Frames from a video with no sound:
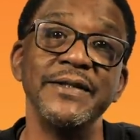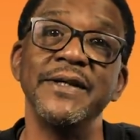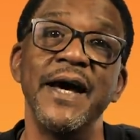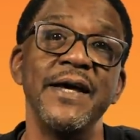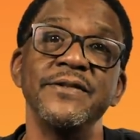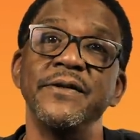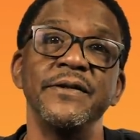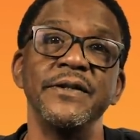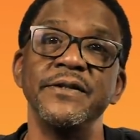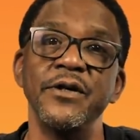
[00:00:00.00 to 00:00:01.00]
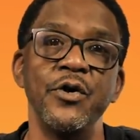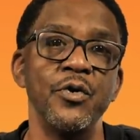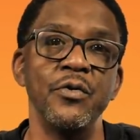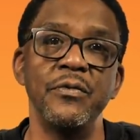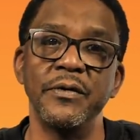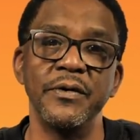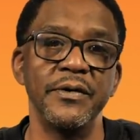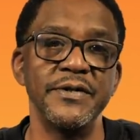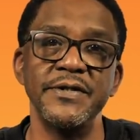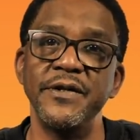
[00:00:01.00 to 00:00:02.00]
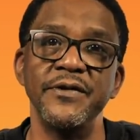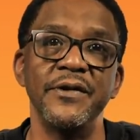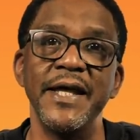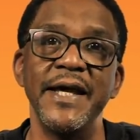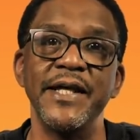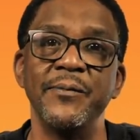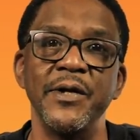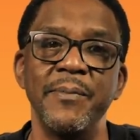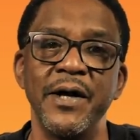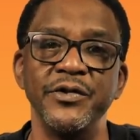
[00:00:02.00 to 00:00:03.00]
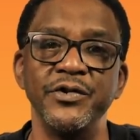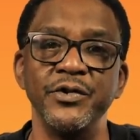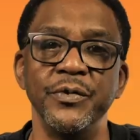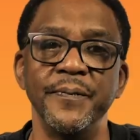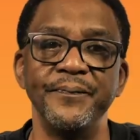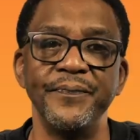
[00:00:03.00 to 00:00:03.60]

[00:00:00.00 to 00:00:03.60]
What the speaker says: these guys on this whole southern leg that we're about to do?